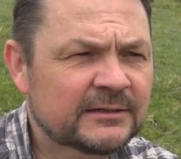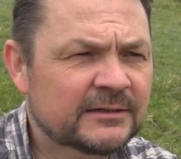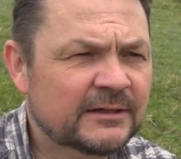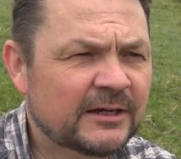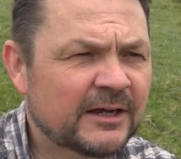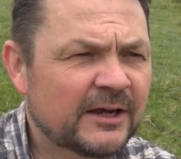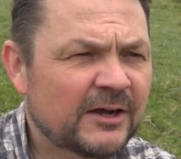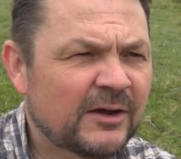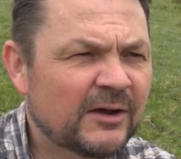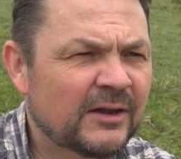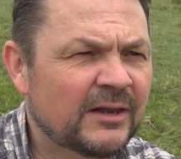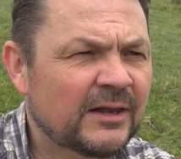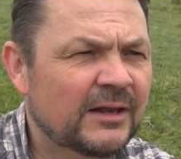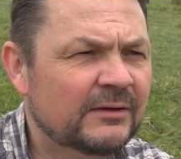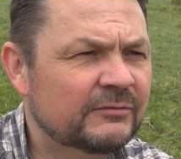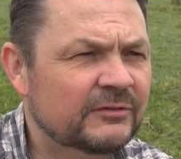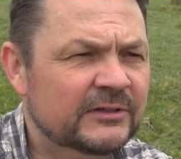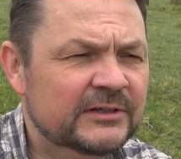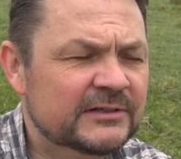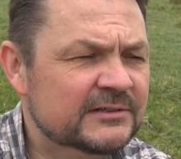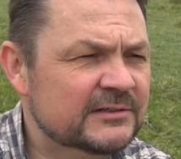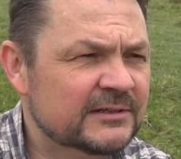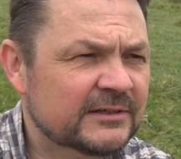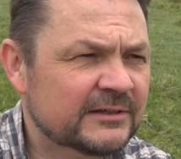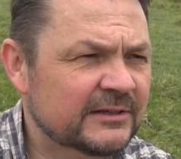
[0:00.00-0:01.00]
Uh, I love
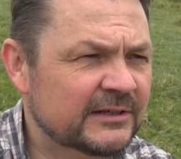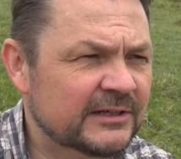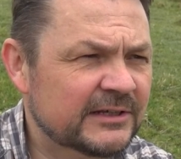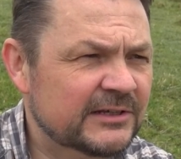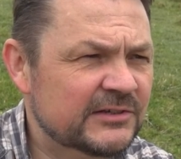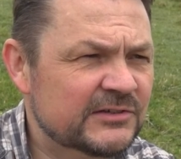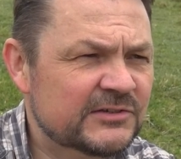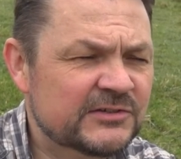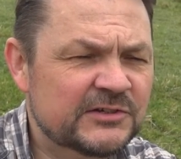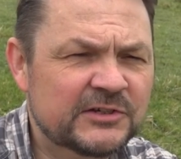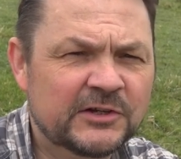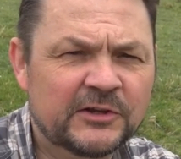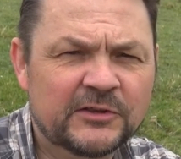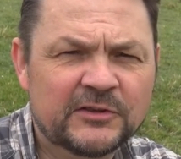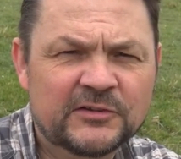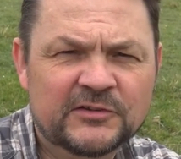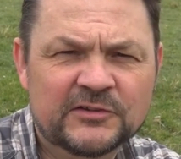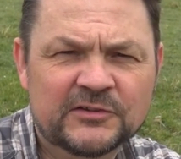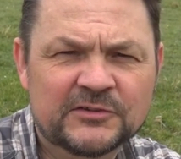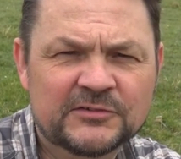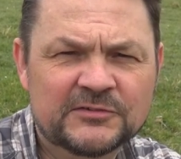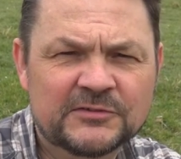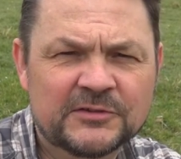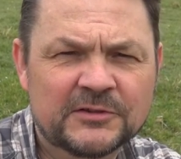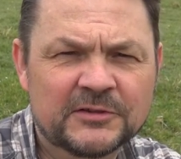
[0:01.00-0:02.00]
it. I think it's you know this
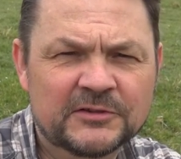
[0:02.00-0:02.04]
is